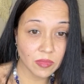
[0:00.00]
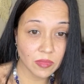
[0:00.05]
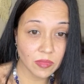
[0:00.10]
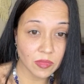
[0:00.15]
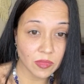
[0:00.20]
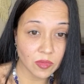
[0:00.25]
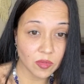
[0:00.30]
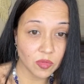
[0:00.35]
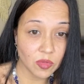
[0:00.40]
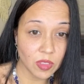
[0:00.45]

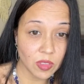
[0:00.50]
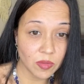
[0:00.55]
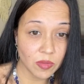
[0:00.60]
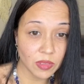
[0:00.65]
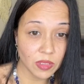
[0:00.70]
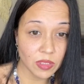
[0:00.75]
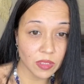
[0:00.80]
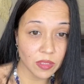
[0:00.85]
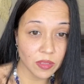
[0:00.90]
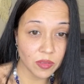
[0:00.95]
What
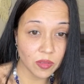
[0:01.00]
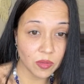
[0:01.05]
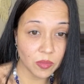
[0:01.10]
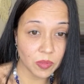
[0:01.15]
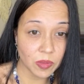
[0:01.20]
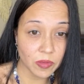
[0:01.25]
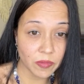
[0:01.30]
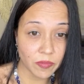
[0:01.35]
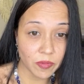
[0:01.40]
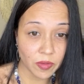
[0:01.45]
was a little
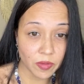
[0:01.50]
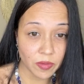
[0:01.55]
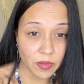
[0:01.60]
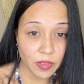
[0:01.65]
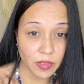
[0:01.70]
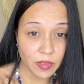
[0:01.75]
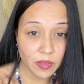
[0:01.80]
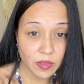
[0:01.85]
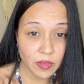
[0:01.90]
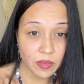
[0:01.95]

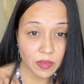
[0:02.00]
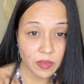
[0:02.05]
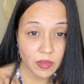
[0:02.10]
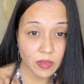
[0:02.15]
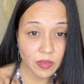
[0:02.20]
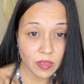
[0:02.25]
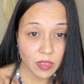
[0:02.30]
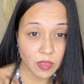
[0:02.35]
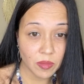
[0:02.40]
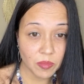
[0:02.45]
perverted?
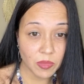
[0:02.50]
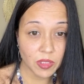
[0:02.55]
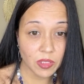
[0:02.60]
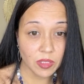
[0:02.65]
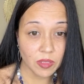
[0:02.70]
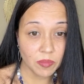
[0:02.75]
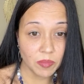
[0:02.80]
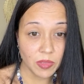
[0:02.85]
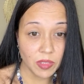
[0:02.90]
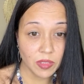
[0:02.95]
I must
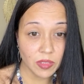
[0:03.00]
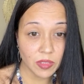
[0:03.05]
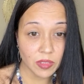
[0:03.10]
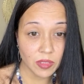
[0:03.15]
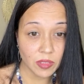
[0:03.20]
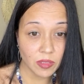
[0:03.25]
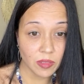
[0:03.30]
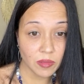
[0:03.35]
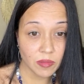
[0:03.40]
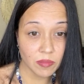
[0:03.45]
have missed
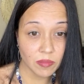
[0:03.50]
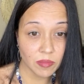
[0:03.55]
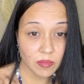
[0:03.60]
it.